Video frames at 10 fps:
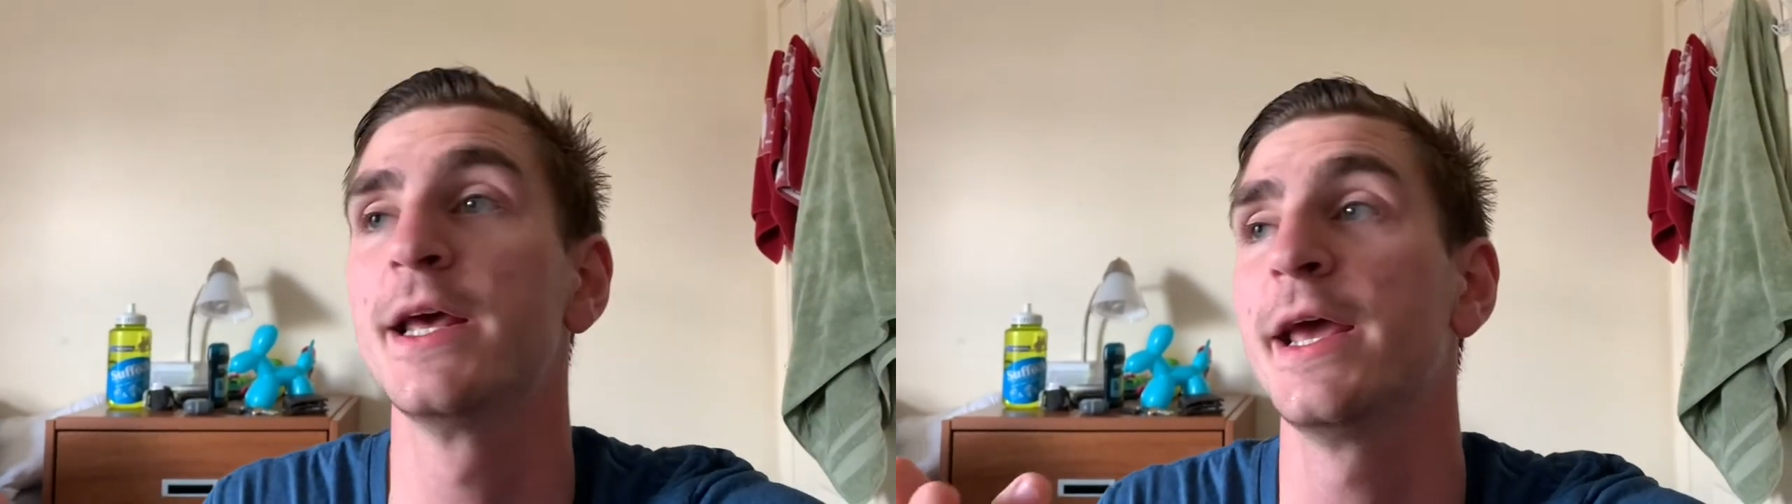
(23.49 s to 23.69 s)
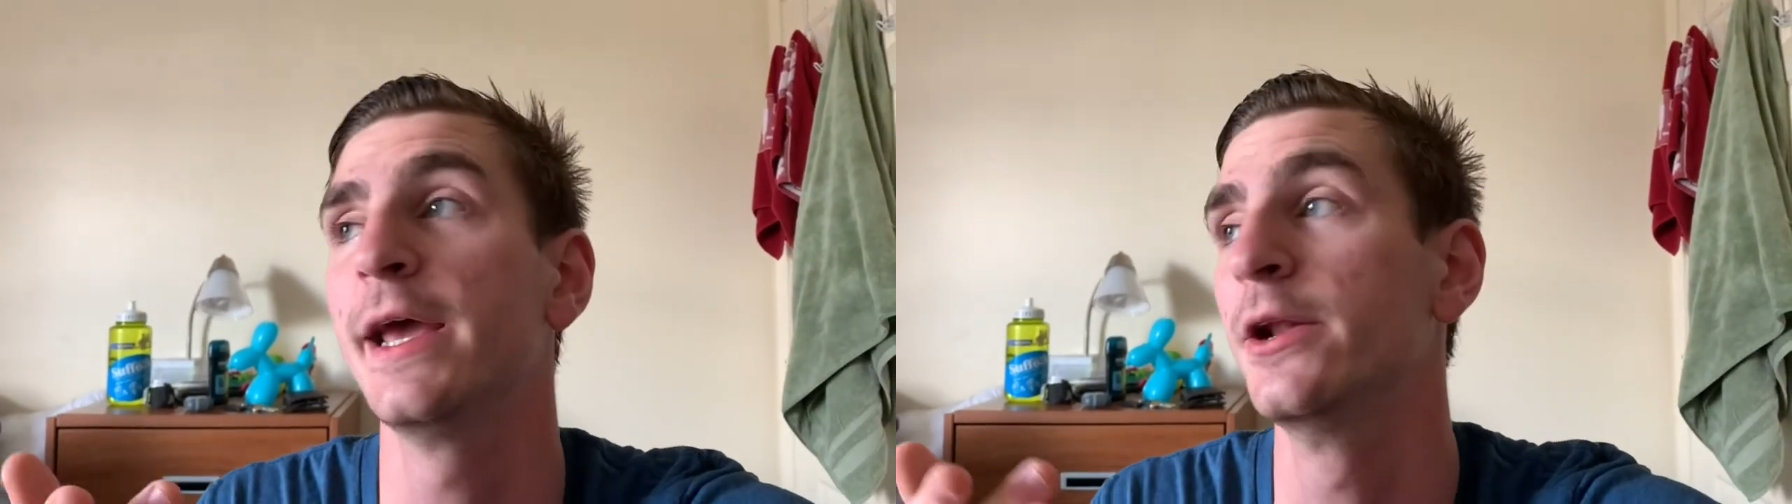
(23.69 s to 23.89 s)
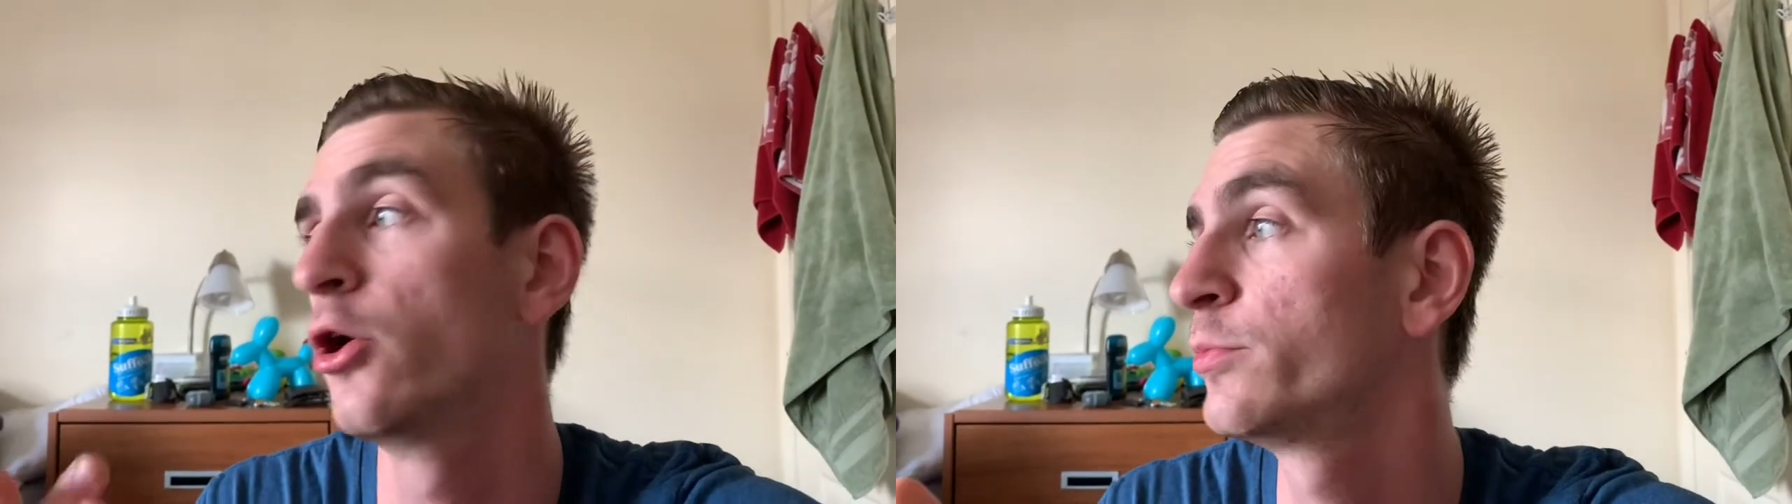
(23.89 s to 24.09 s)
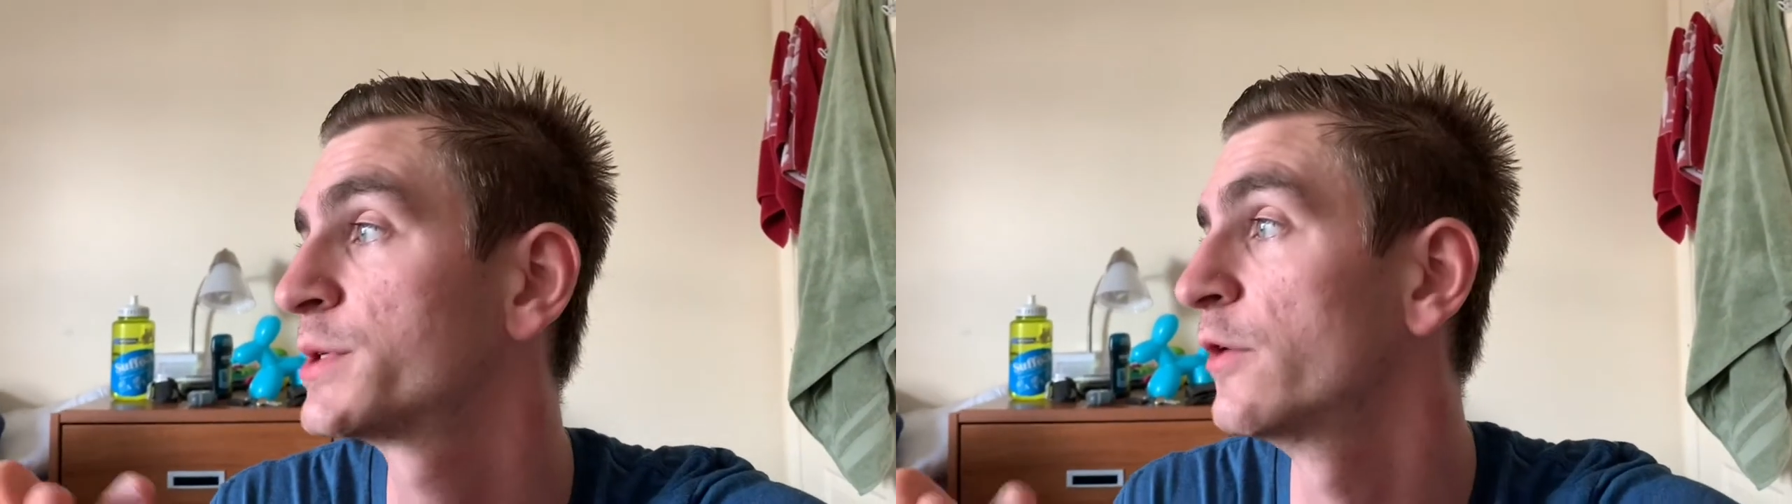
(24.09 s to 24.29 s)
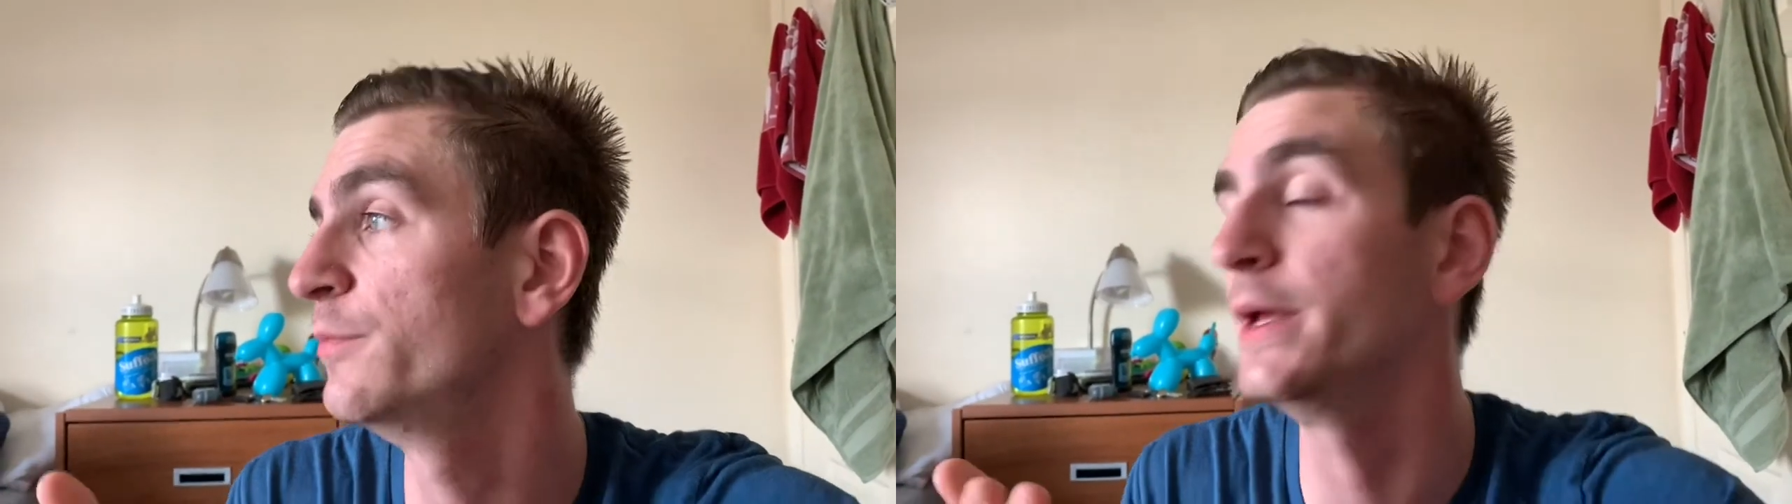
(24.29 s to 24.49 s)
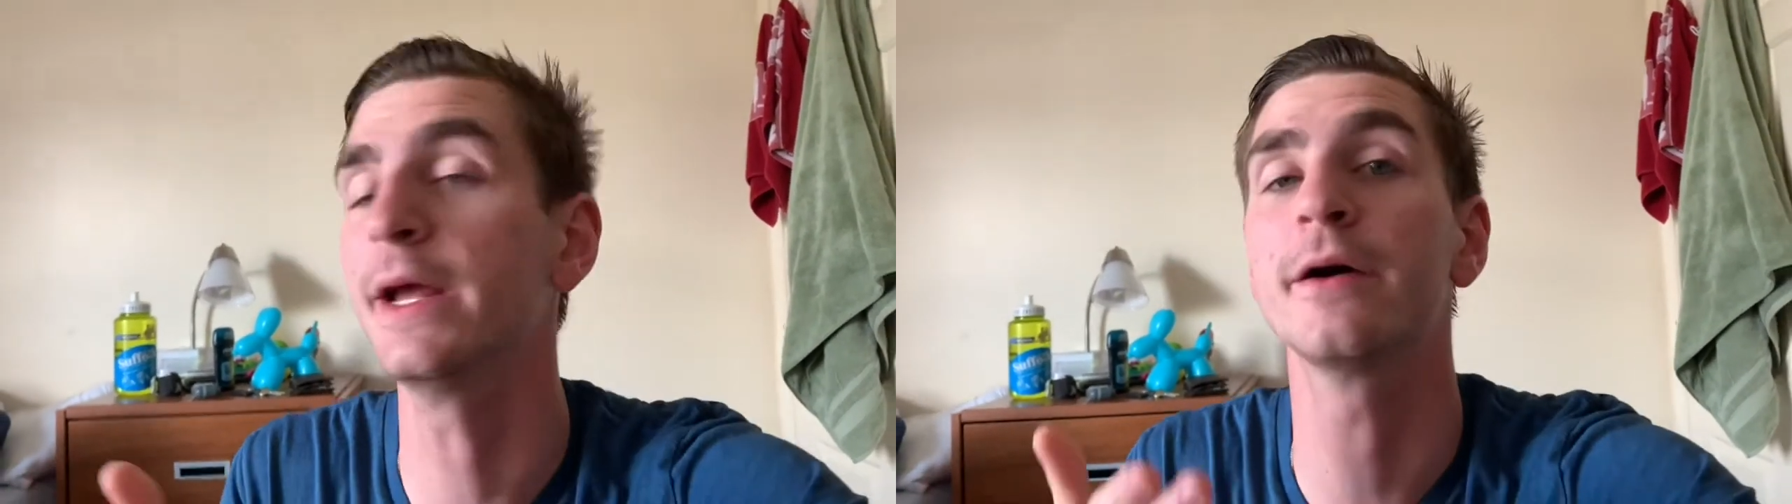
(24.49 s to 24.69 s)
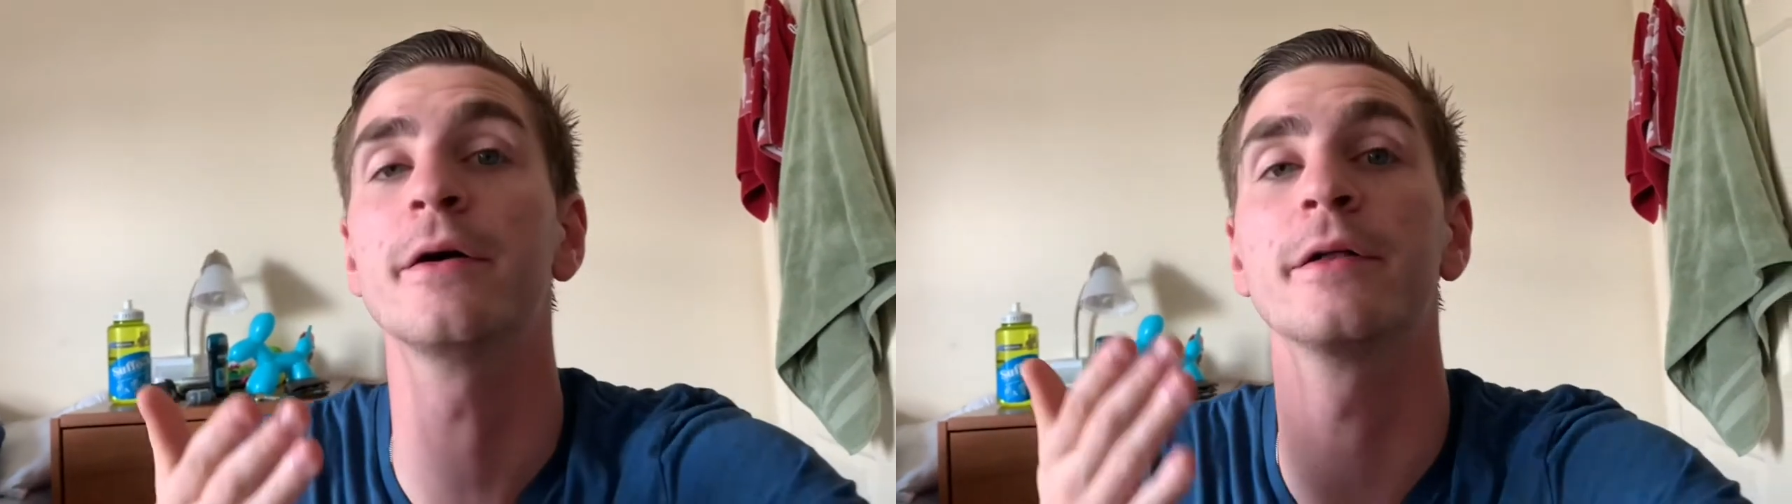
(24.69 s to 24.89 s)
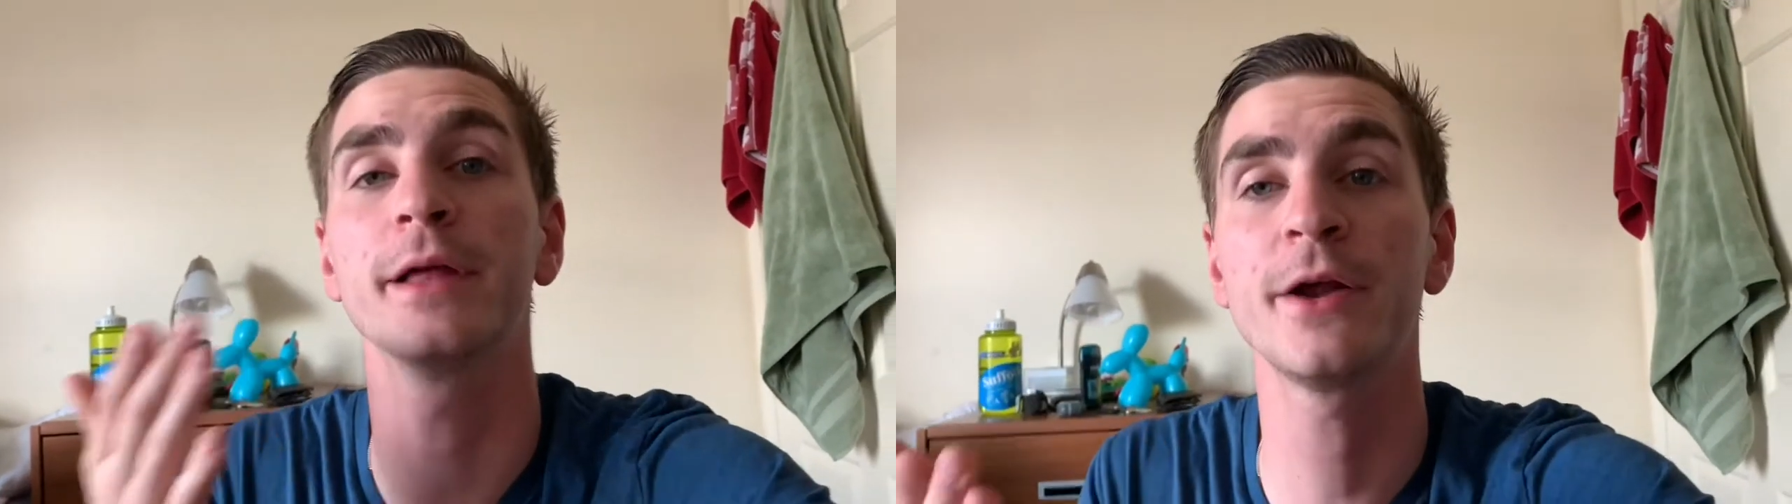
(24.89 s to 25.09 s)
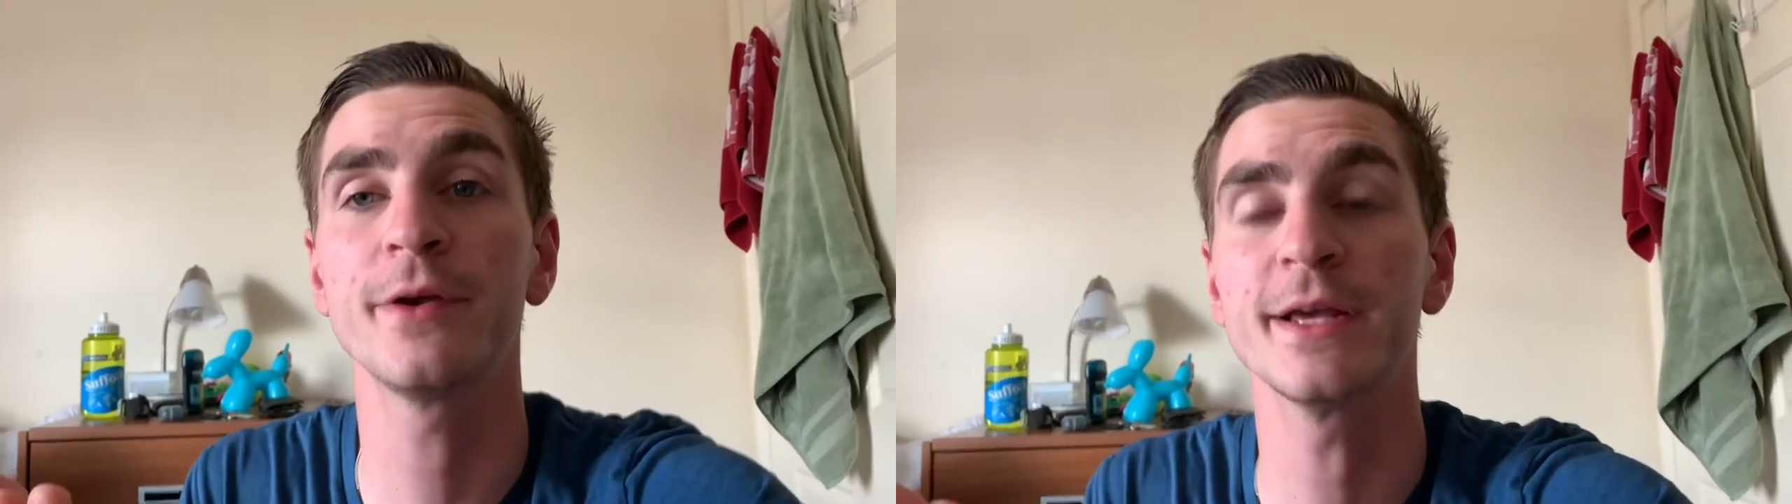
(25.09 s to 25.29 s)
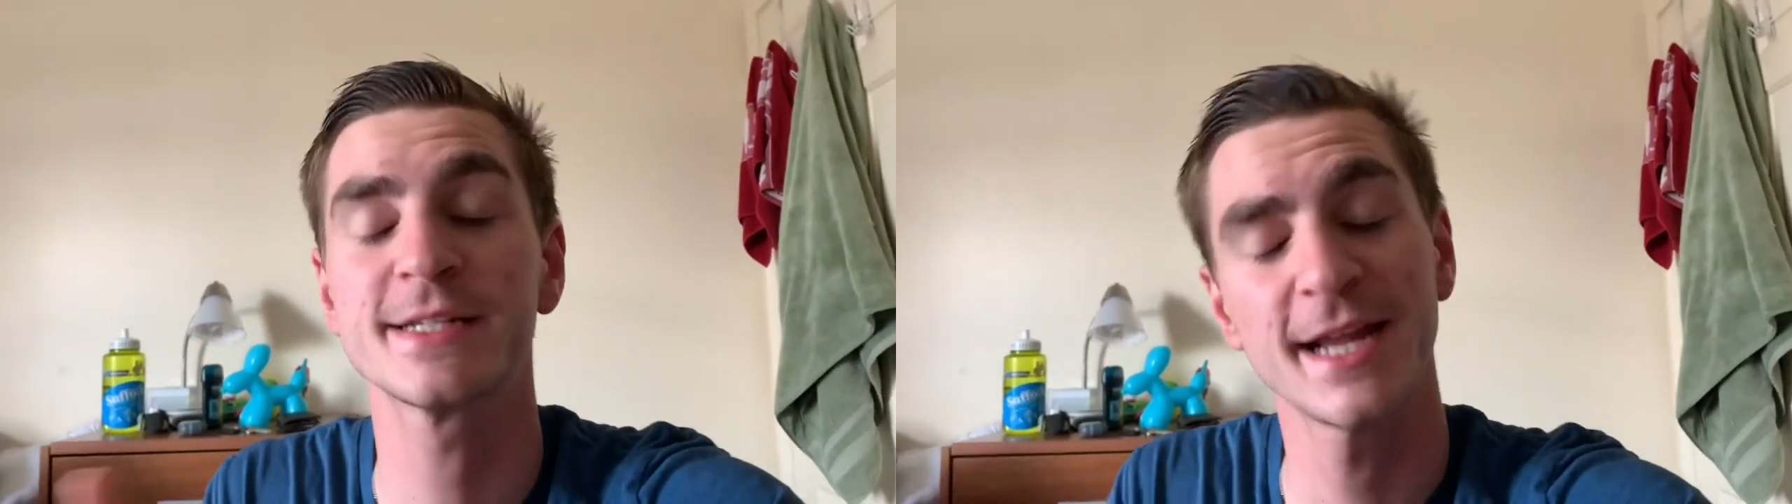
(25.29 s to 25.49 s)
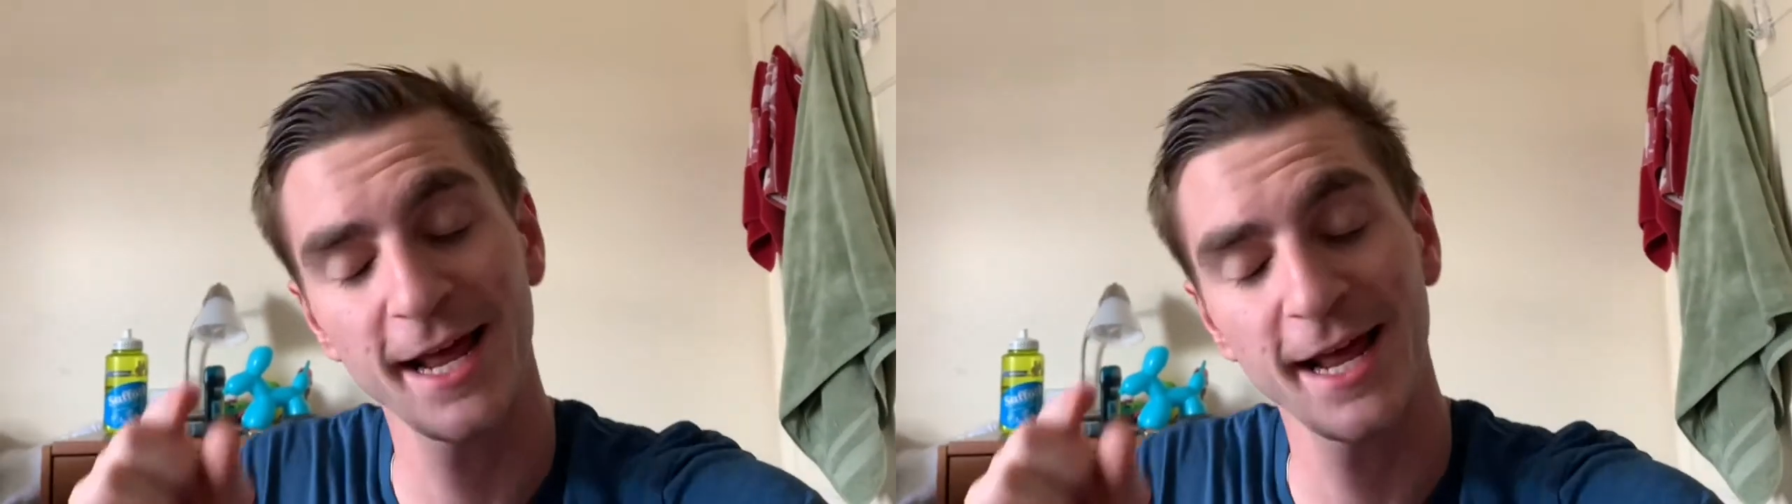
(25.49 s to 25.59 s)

in hopes of being hilarious,